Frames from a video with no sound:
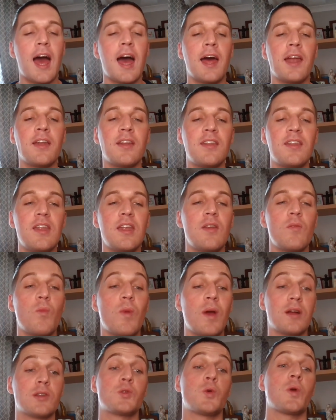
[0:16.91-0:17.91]
And
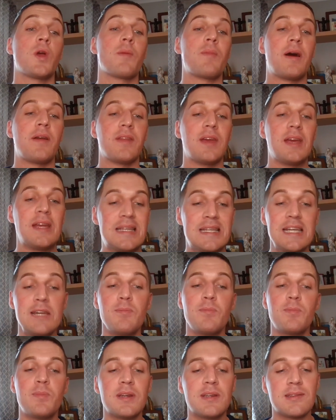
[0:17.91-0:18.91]
we are talking about the
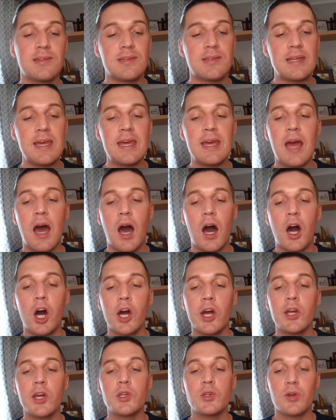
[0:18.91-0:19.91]
deep sea
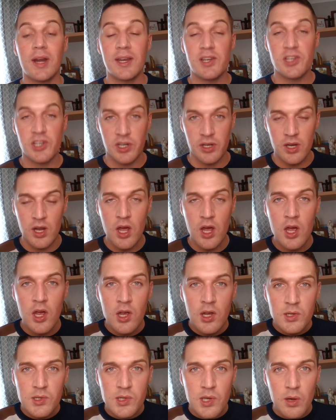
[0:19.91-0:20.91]
hydration.
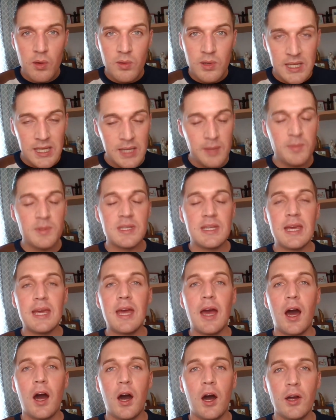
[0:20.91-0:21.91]
So, deep
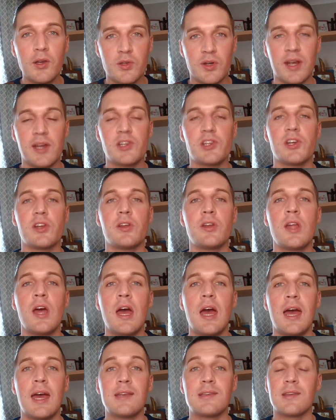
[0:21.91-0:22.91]
sea hydration,
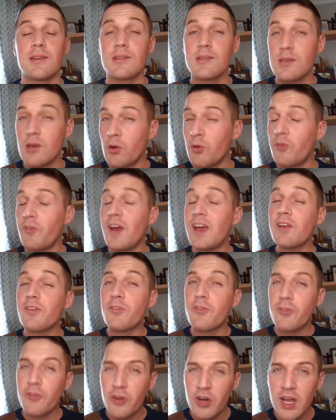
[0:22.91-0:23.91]
it's a sulfate
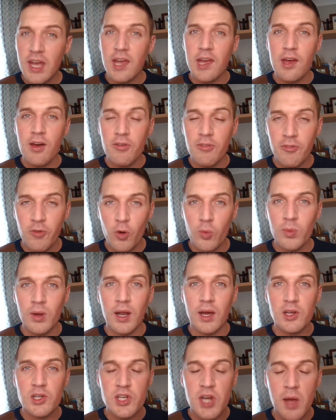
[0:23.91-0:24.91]
free
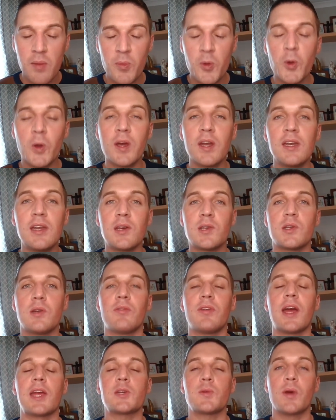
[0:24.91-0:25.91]
formula, shampoo
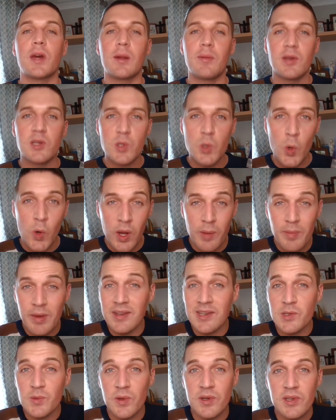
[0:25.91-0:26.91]
conditioner range. We're going to be talking
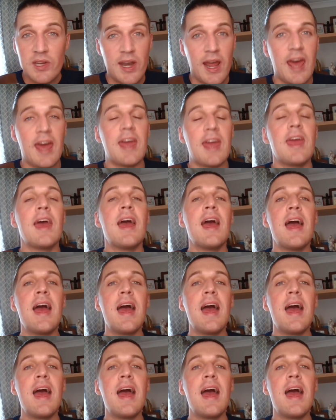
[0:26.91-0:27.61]
about this one today.